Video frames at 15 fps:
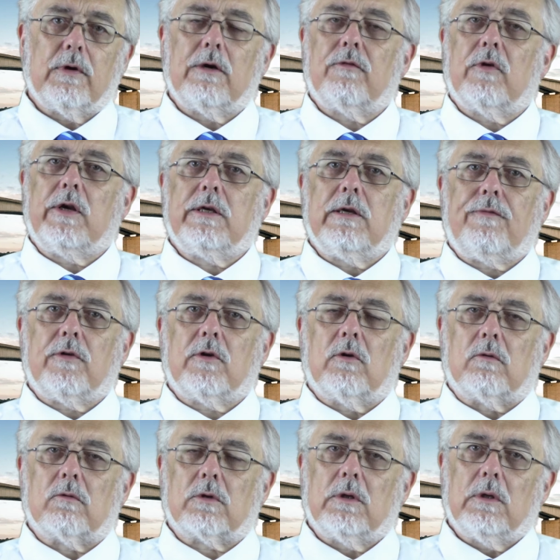very, very
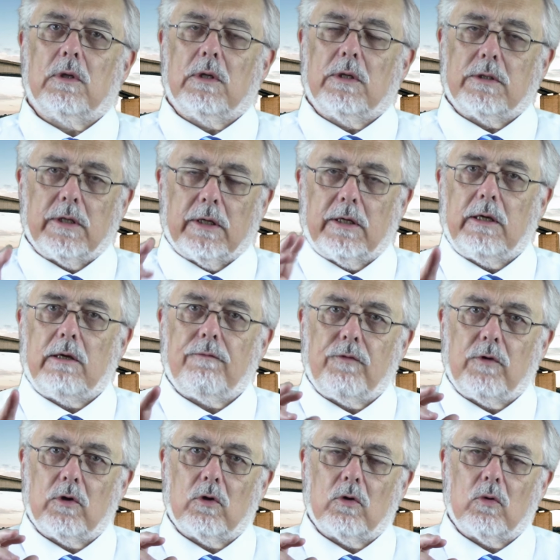difficult to
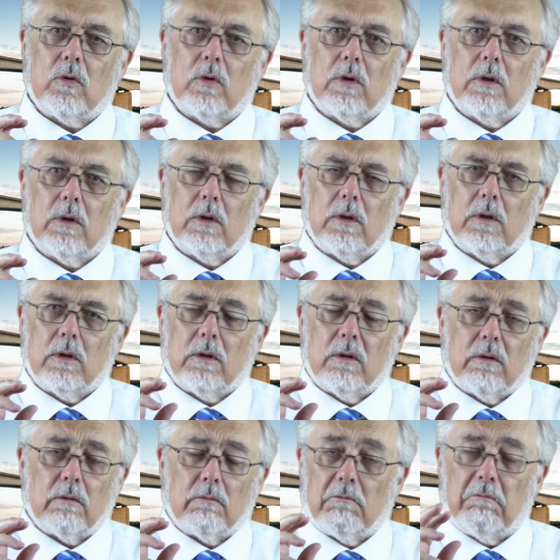give you
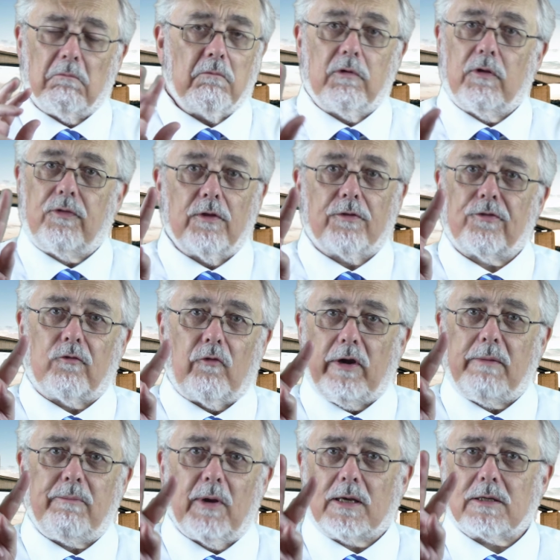the
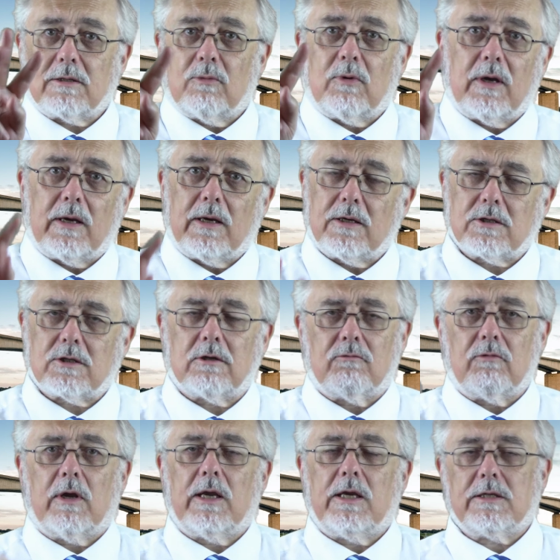3 best ways
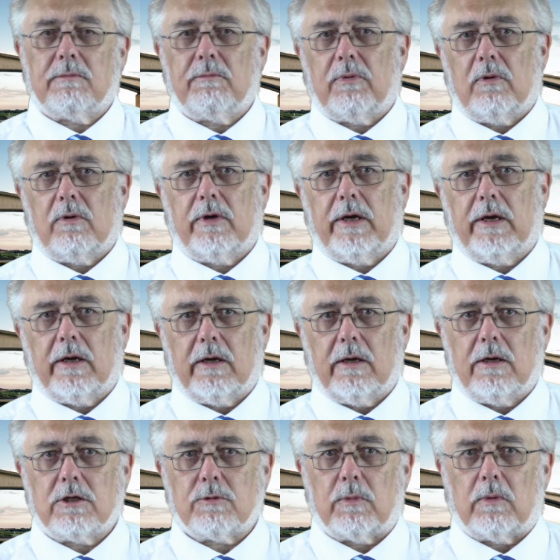to raise employee
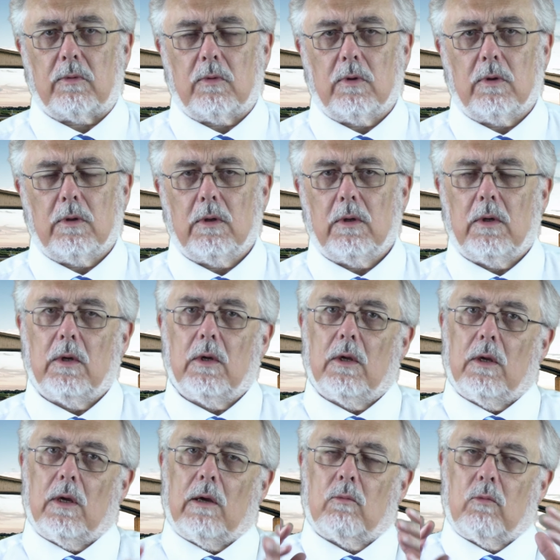engagement.
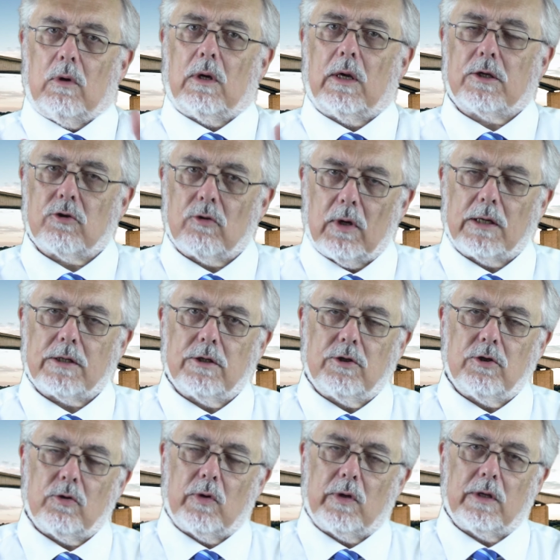And what I try to
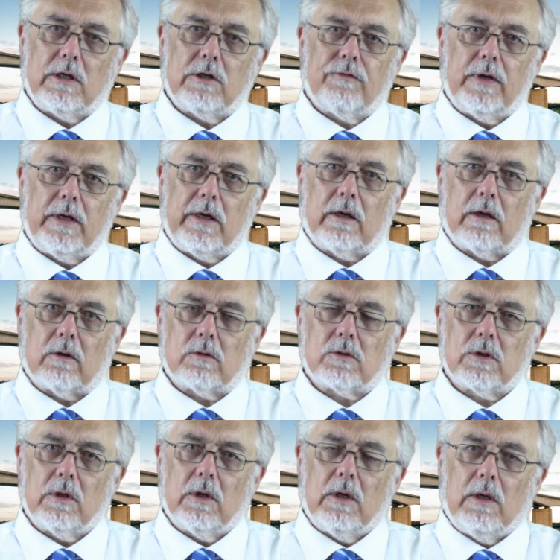do in these
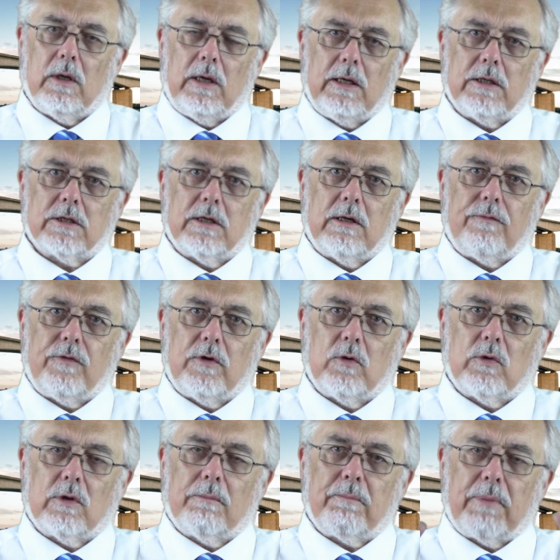videos is give
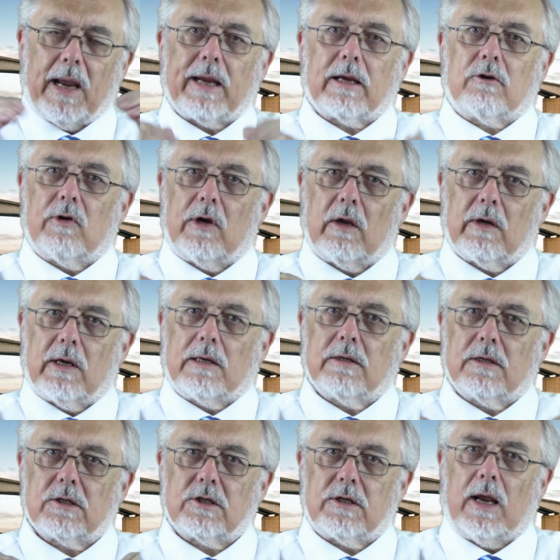you the background
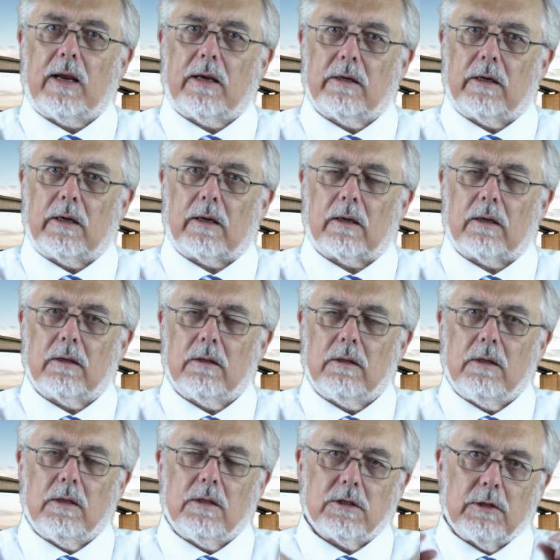understanding
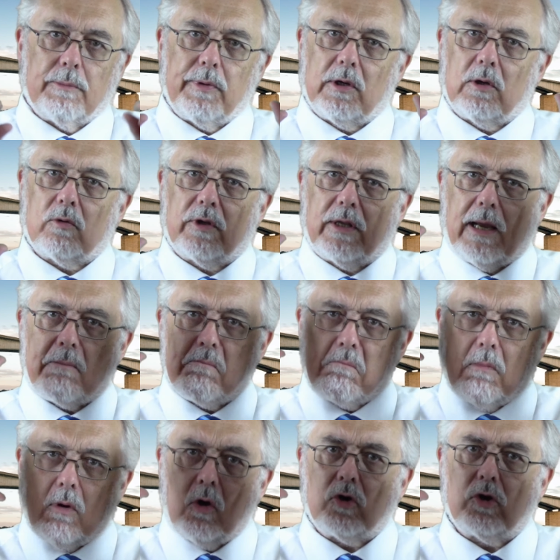to build that
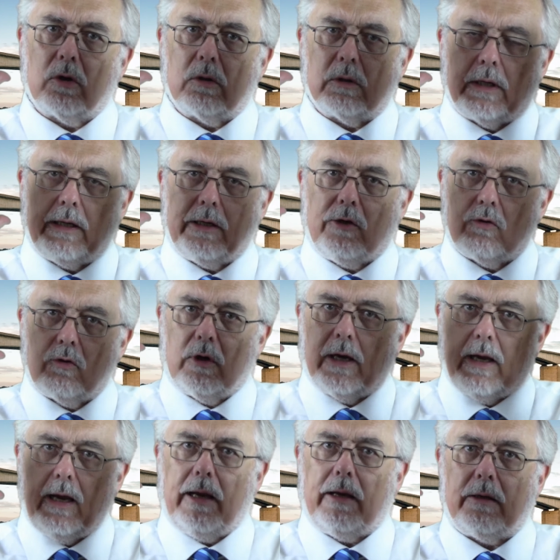model in
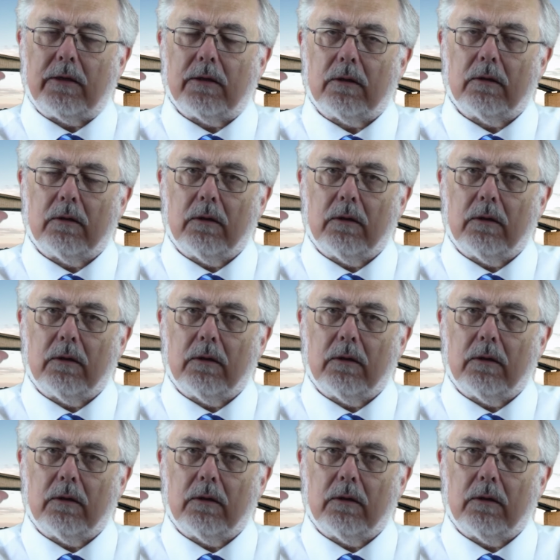your head